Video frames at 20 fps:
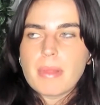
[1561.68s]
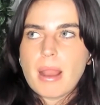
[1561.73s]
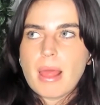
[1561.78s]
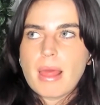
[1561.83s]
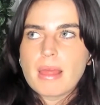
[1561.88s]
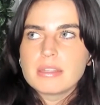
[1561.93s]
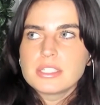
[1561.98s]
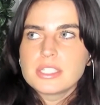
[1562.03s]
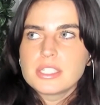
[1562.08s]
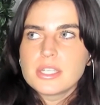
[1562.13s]

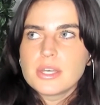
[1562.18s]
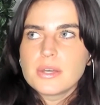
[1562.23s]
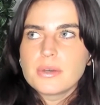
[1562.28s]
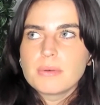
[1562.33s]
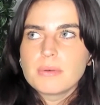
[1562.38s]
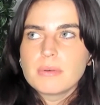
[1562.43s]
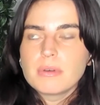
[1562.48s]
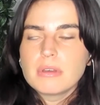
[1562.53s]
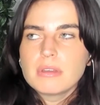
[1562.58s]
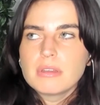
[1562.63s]

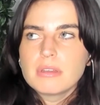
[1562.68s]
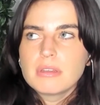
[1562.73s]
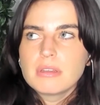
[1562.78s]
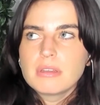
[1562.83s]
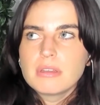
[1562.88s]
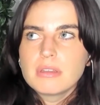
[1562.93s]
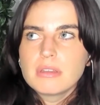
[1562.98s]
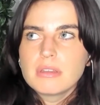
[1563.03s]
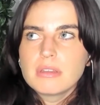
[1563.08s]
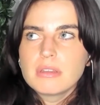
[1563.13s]
so
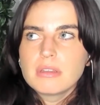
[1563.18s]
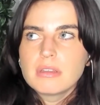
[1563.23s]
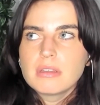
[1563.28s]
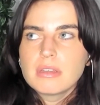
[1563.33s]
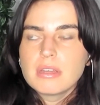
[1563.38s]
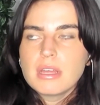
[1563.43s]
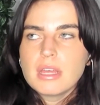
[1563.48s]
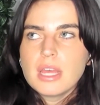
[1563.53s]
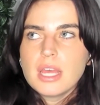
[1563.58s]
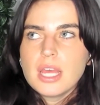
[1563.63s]

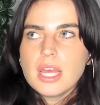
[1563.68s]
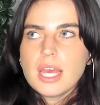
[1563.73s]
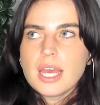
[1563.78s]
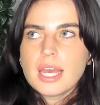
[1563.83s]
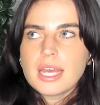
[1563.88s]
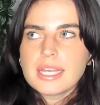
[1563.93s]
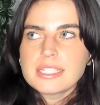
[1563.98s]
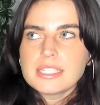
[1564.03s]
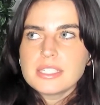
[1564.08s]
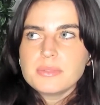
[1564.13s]

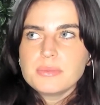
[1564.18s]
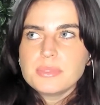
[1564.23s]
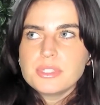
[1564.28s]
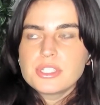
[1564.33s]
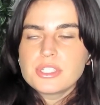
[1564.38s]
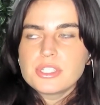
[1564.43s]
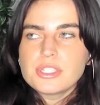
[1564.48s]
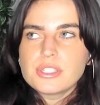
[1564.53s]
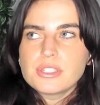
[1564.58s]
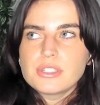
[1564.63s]
I guess it
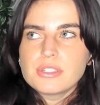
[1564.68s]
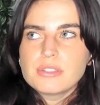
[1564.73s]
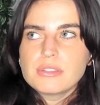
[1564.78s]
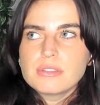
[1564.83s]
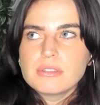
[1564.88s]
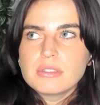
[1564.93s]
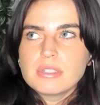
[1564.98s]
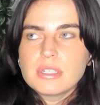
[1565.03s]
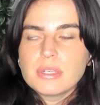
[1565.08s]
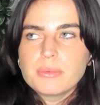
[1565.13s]
was
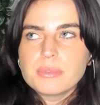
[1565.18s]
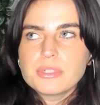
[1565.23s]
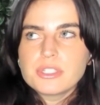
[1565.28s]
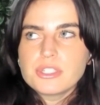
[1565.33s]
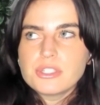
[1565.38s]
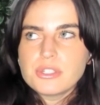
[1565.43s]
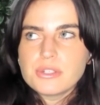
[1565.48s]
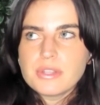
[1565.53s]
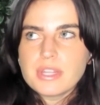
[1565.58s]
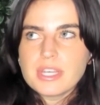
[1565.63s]

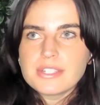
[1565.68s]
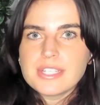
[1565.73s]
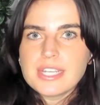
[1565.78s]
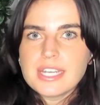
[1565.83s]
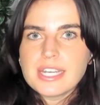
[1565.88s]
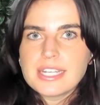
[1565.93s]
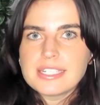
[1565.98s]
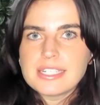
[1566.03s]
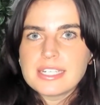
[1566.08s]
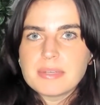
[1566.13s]

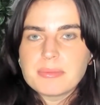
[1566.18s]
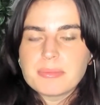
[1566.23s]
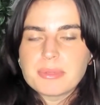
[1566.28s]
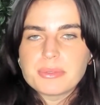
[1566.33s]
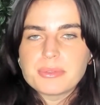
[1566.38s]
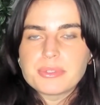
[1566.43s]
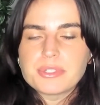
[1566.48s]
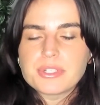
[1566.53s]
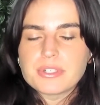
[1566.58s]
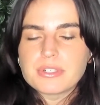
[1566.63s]
2018, but it
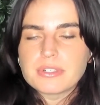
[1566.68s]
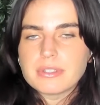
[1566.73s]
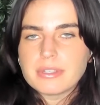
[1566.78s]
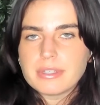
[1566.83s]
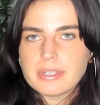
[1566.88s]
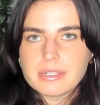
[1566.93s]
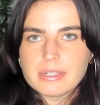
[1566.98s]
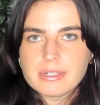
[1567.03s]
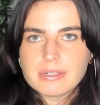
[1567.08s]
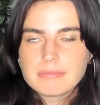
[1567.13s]
was
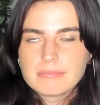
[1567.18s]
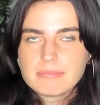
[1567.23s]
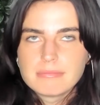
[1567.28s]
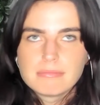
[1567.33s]
earlier.